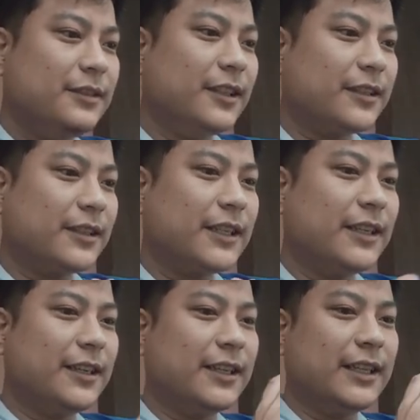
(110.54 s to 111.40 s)

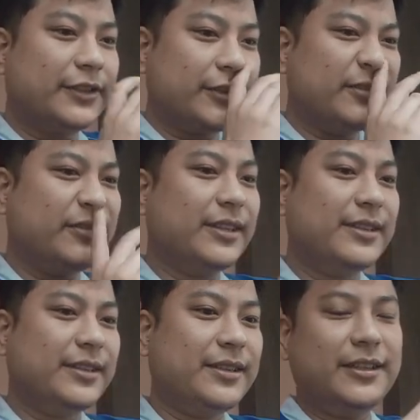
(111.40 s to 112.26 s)
Dunk-dunk elections are
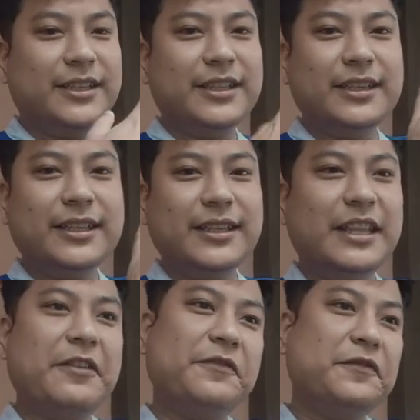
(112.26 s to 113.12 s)
this, until then
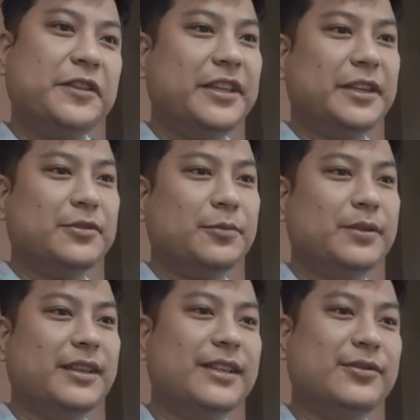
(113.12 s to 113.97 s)
everything is
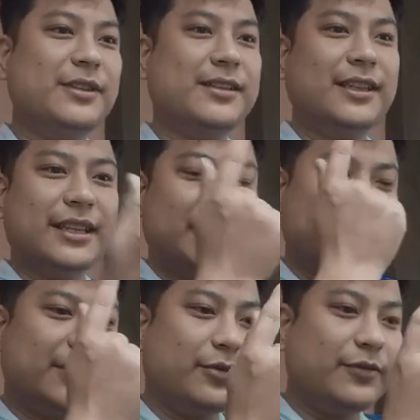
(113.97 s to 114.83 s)
open. As soon as the
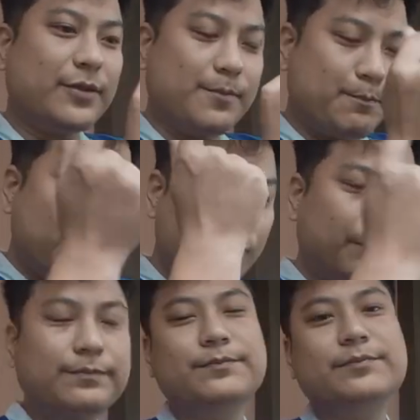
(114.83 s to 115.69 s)
elections are over, boom,
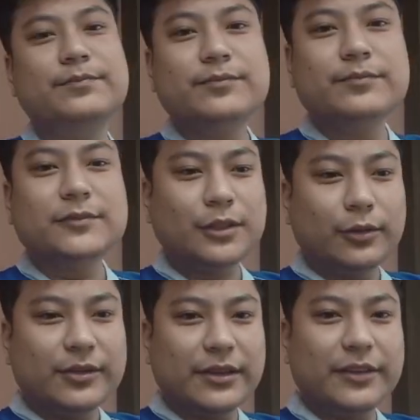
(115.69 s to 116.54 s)

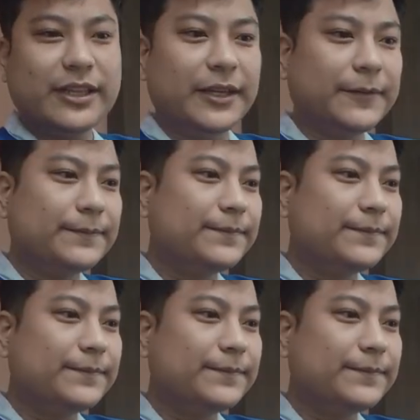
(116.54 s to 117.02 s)
close everything.